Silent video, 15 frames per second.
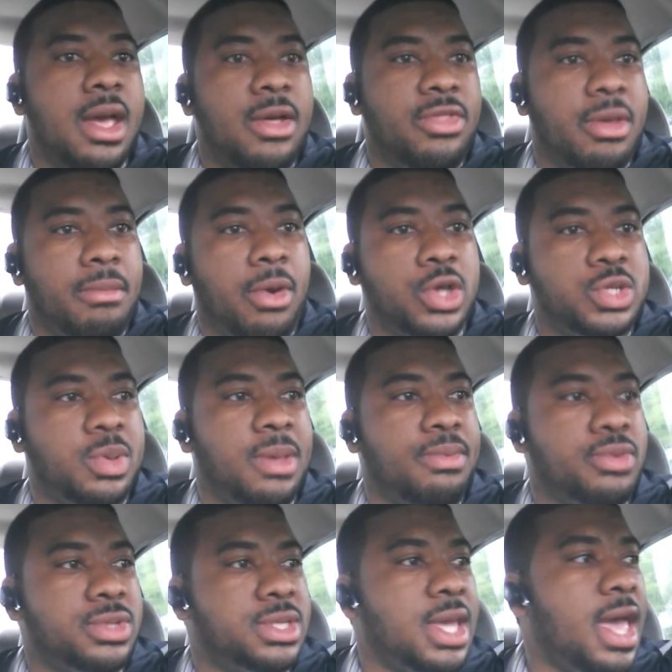then most
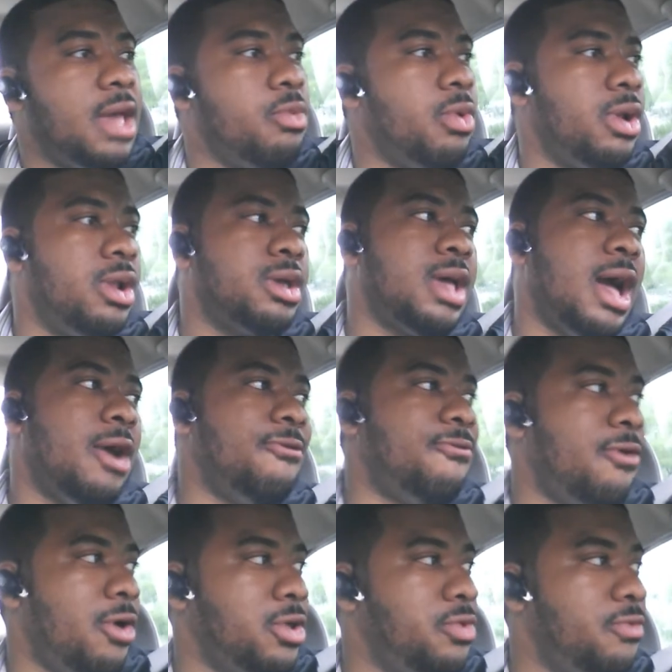people say, well, look at how
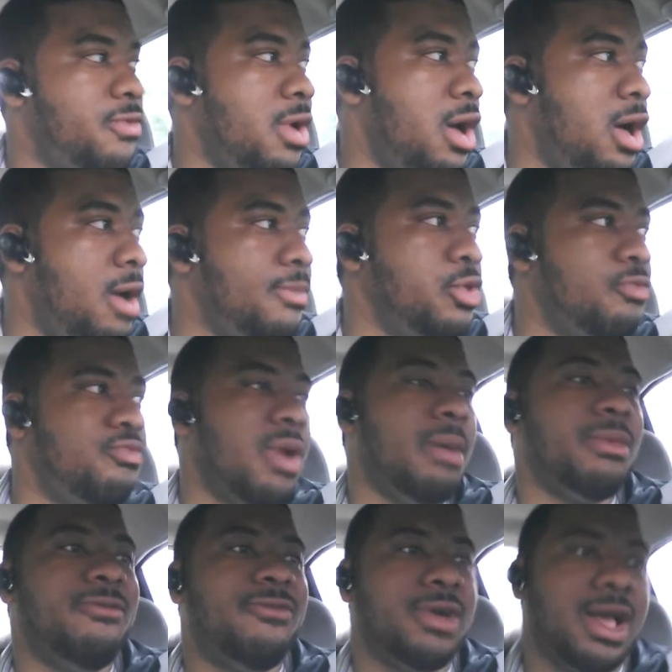far you've come. You've
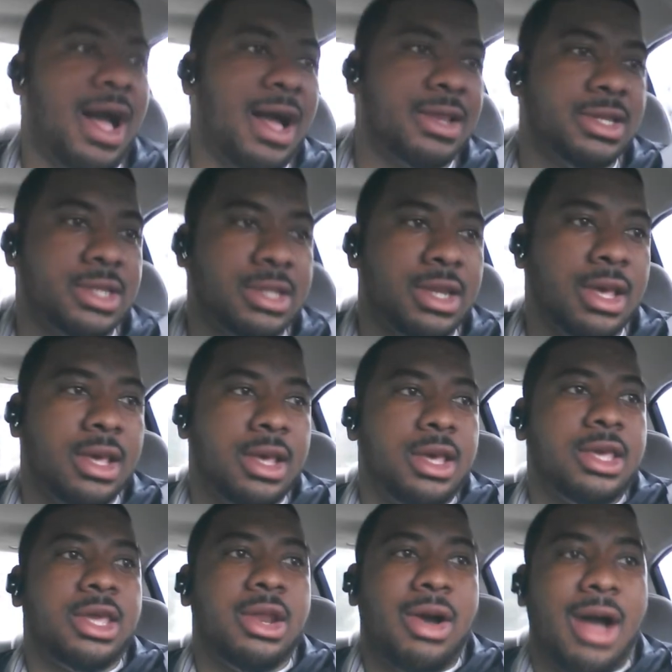probably forgotten,
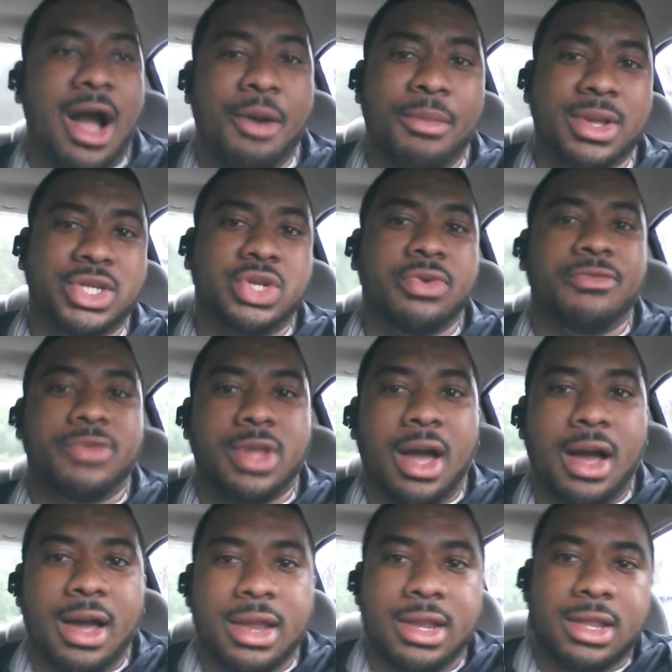you know, how much you've
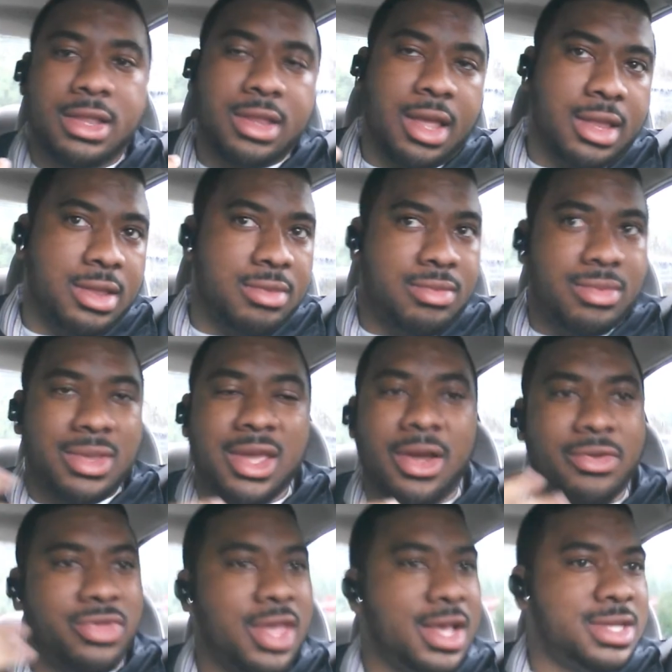done and, you
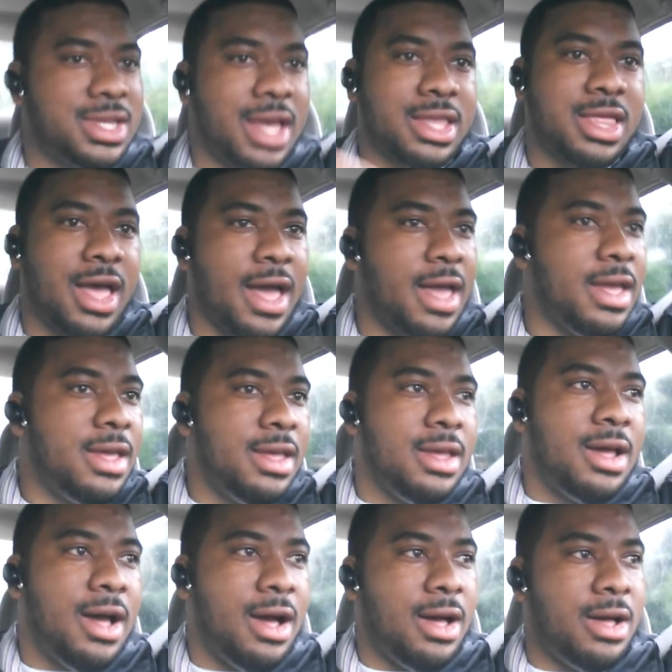know, things like that.
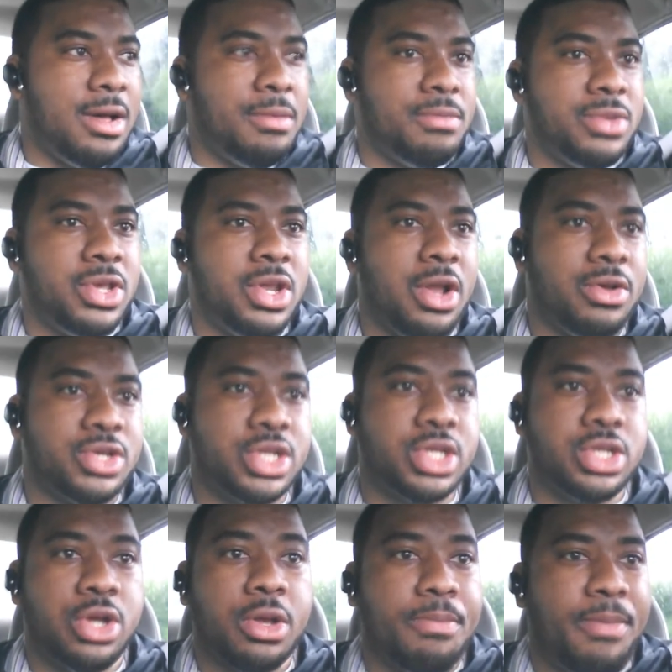Um, you know,
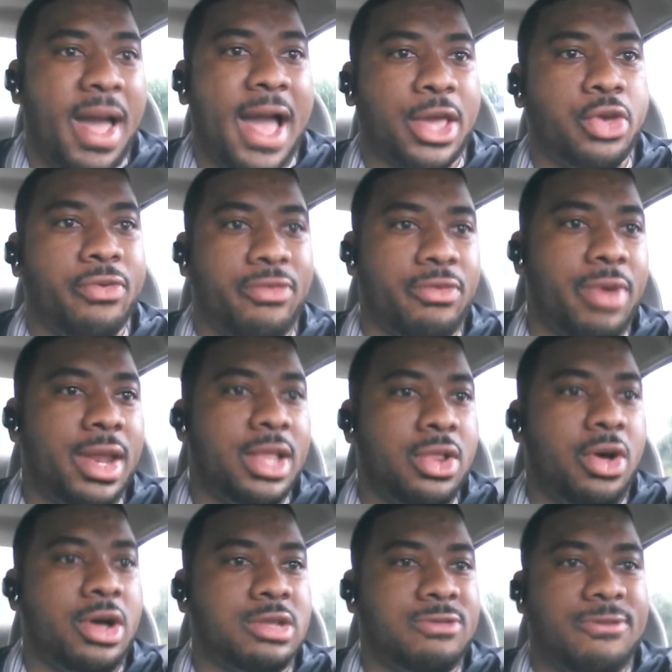just look back. You've already
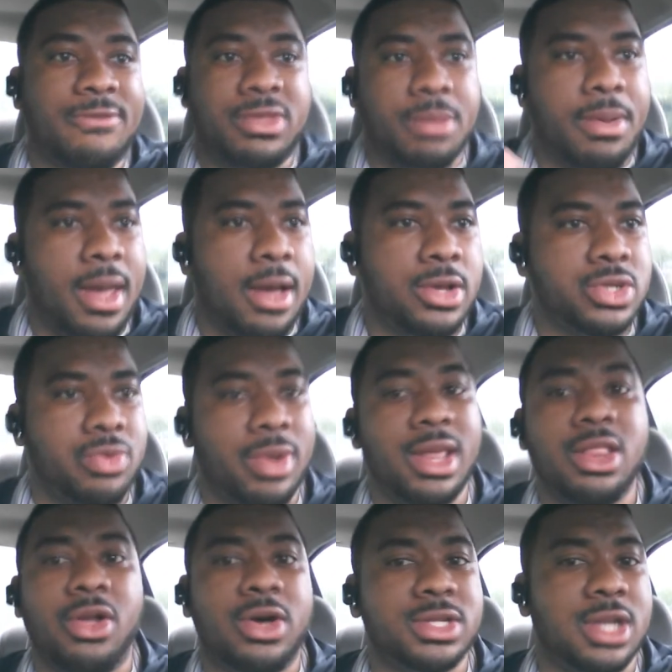lost 50 pounds,
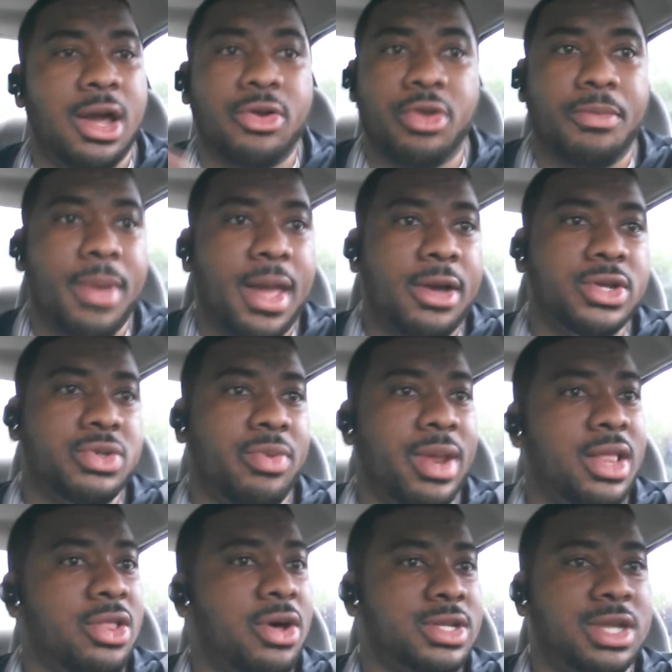already lost 100 pounds,
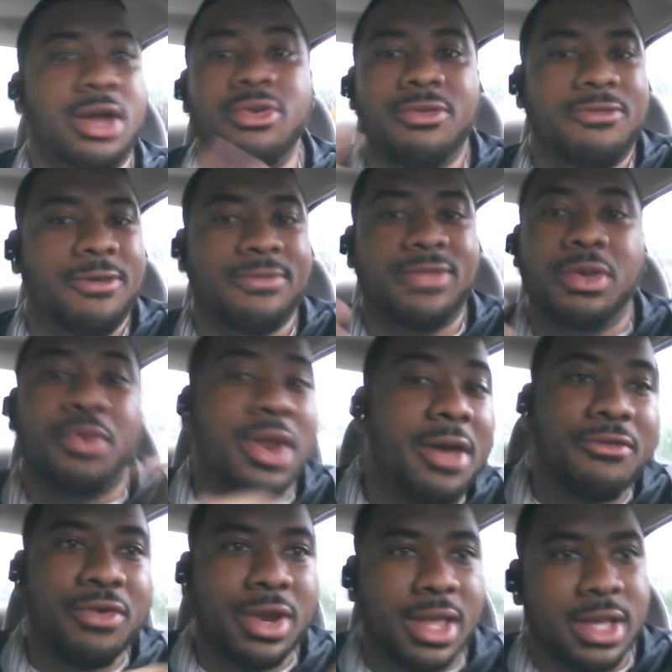already lost 150,
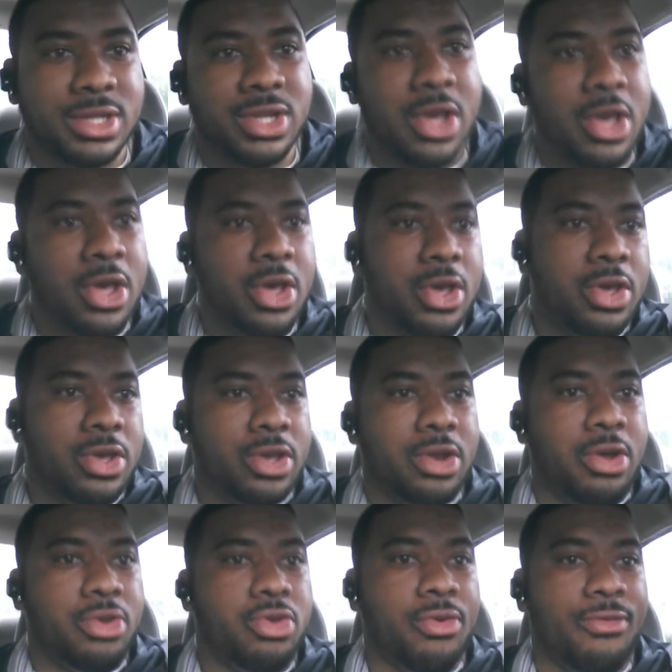whatever it is. You
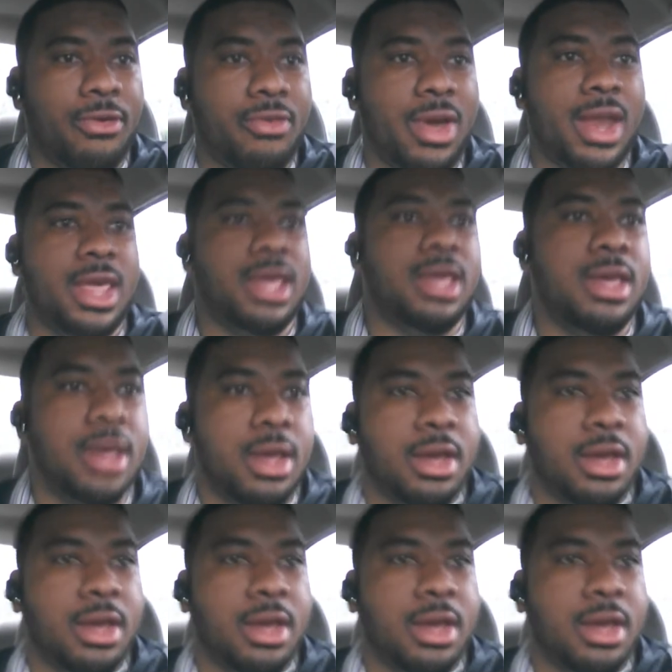know, you've already